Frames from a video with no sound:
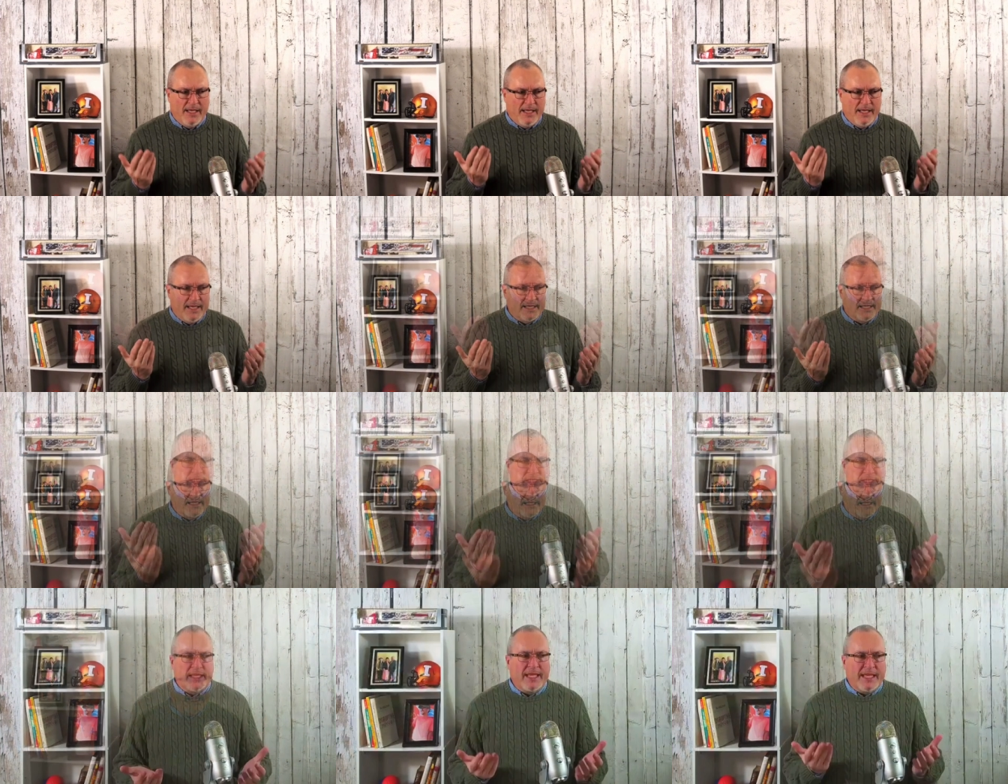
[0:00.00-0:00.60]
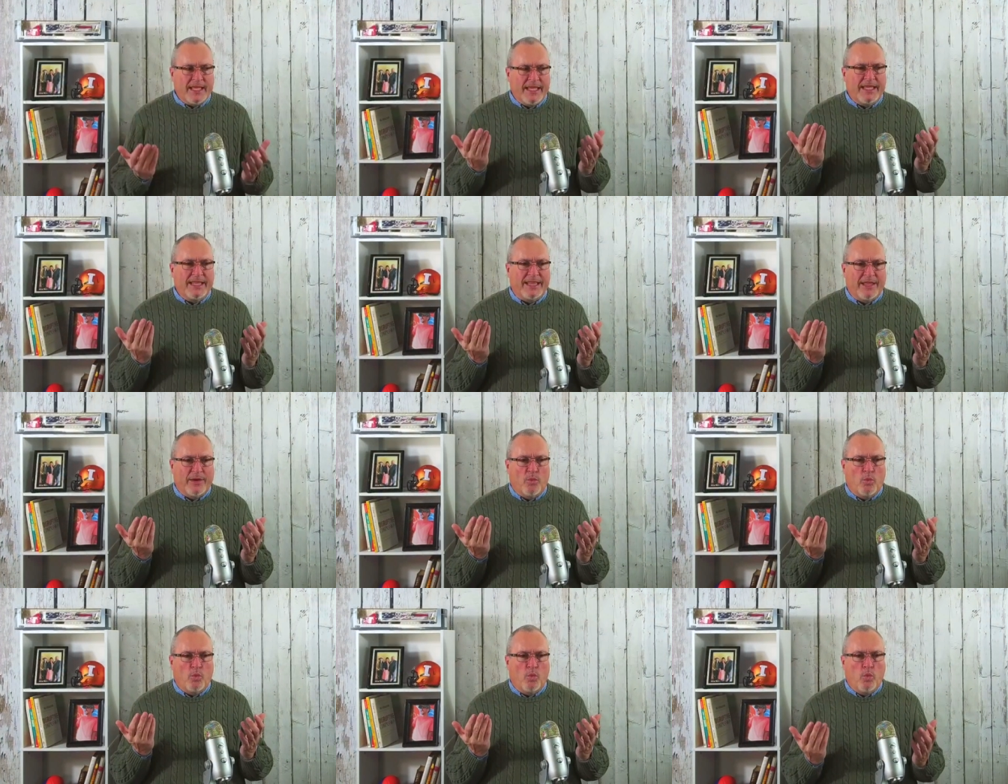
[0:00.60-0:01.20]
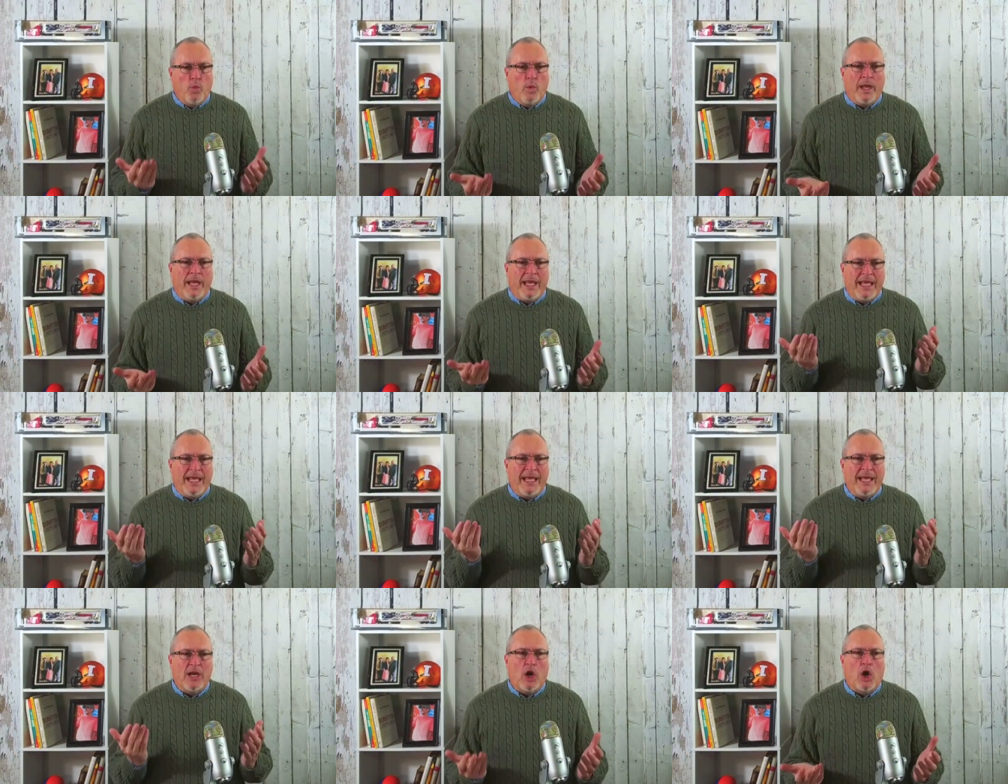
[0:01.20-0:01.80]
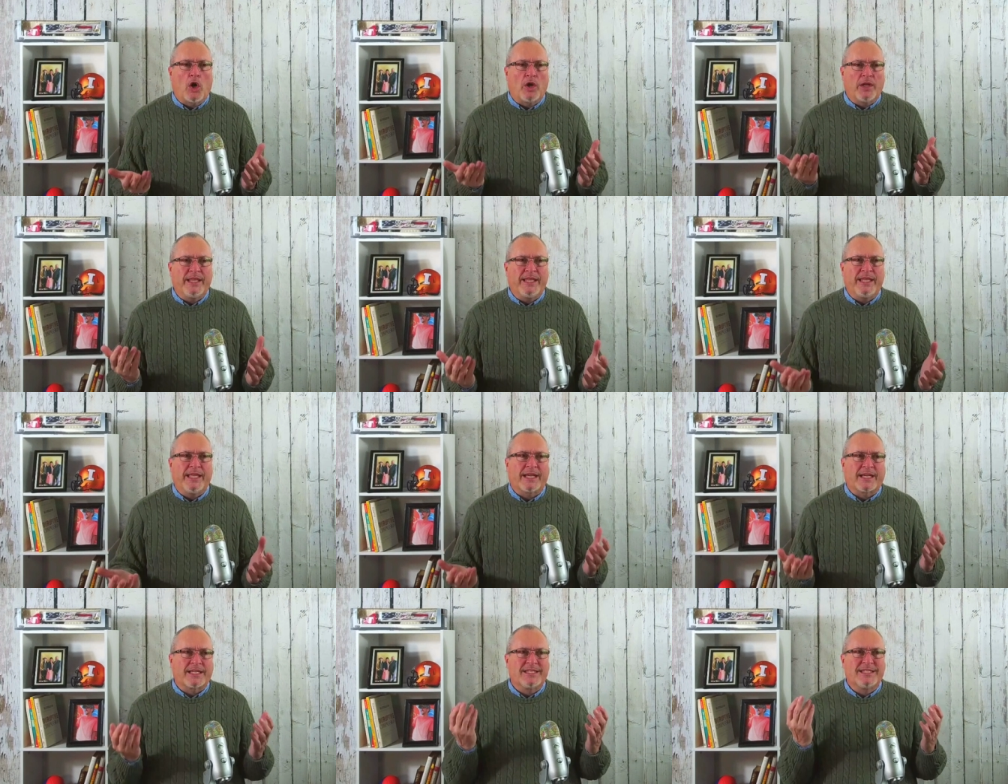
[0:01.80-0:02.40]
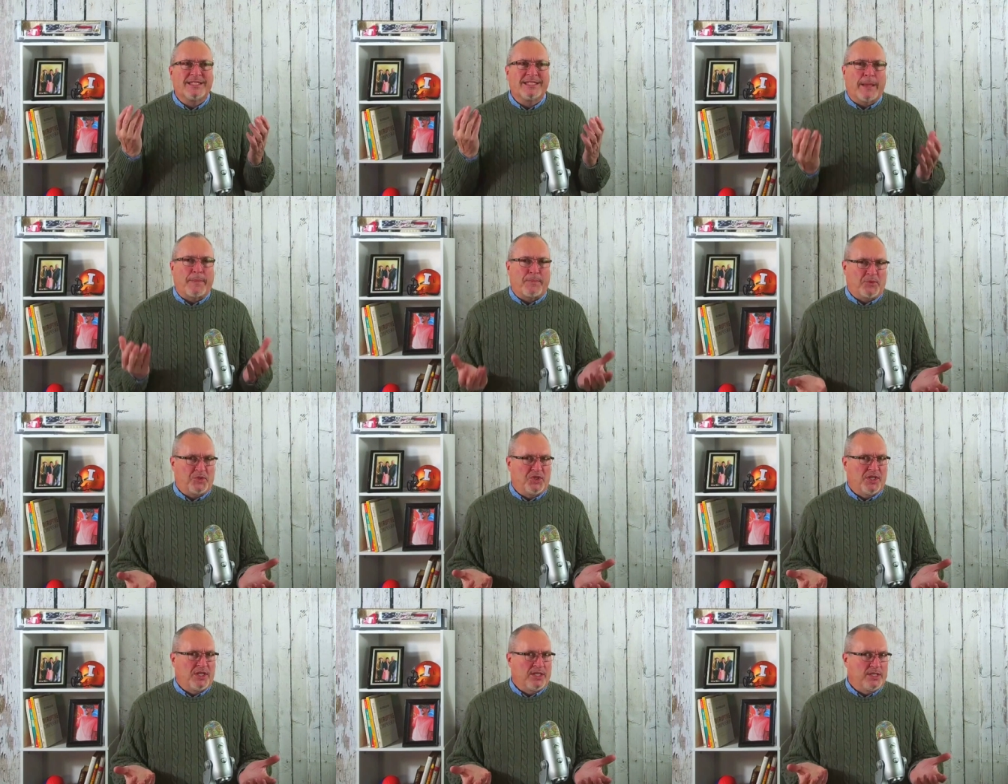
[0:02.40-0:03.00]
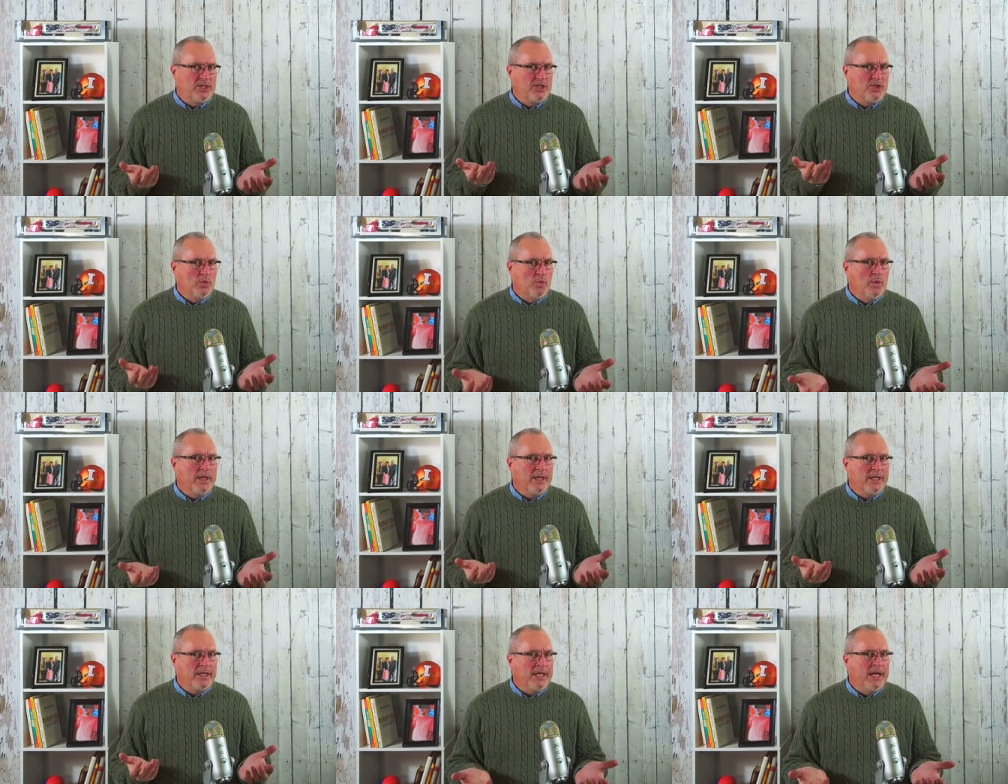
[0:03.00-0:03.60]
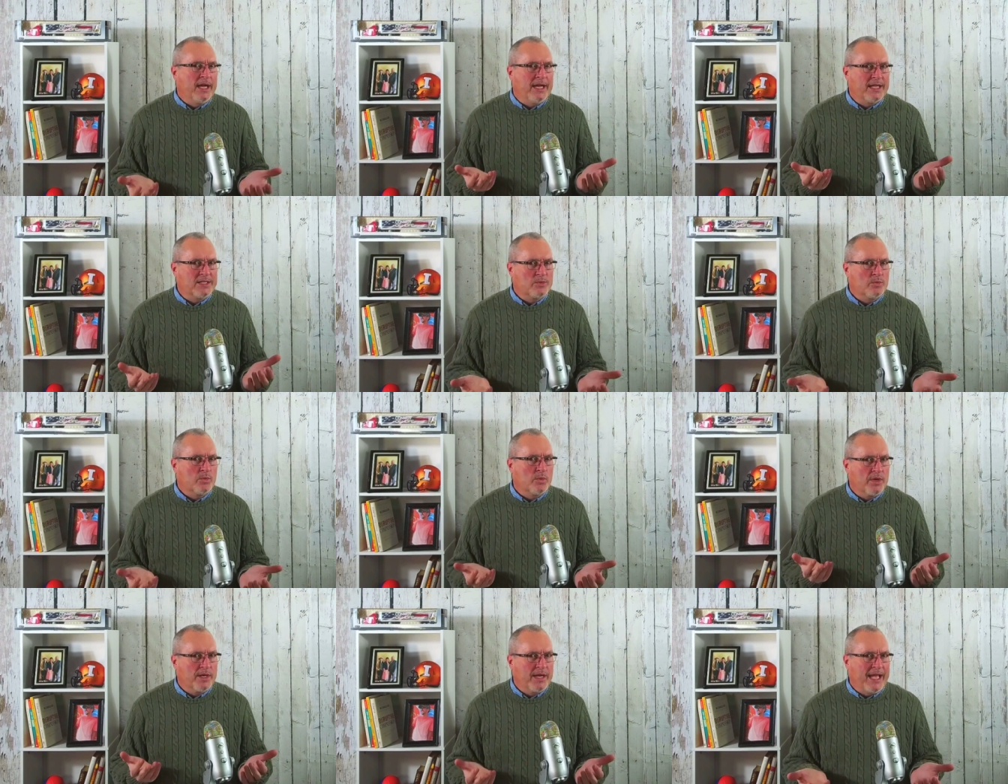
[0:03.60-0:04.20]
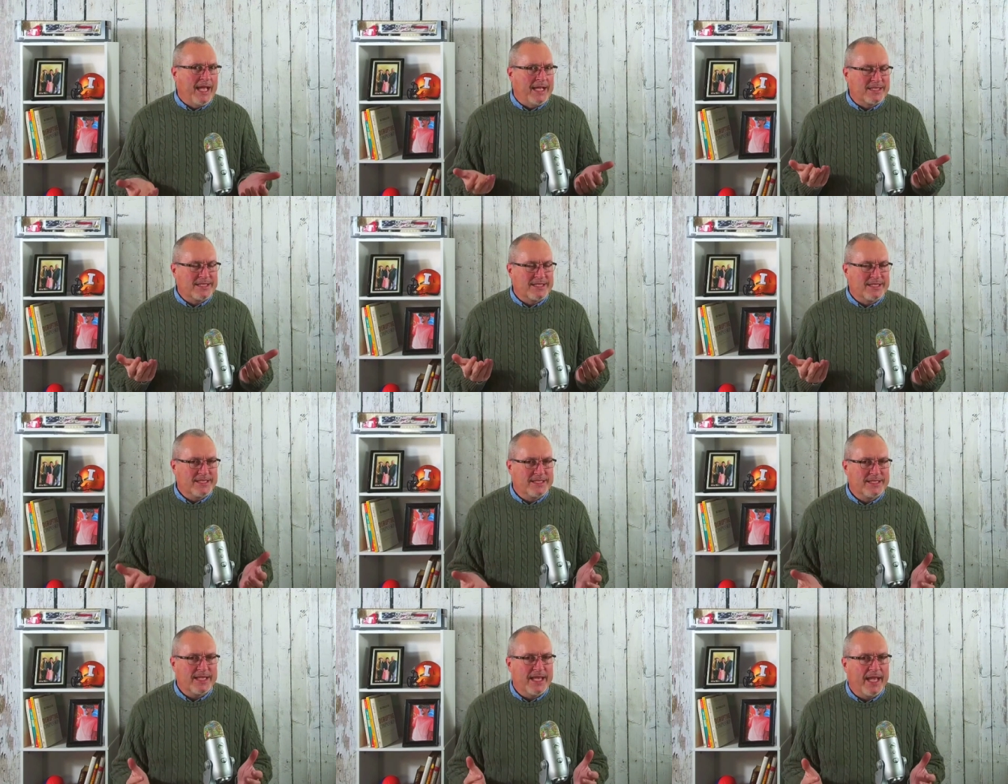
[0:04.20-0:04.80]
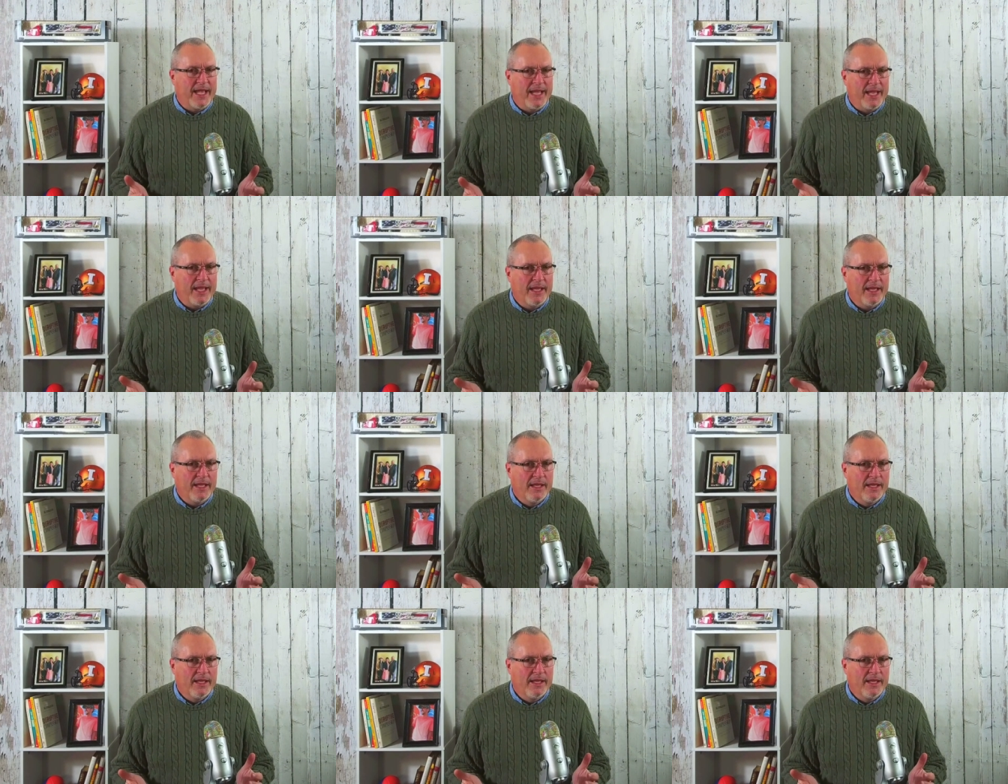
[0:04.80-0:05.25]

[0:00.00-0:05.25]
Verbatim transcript: is thinking that we are the exception to what God's word has to say.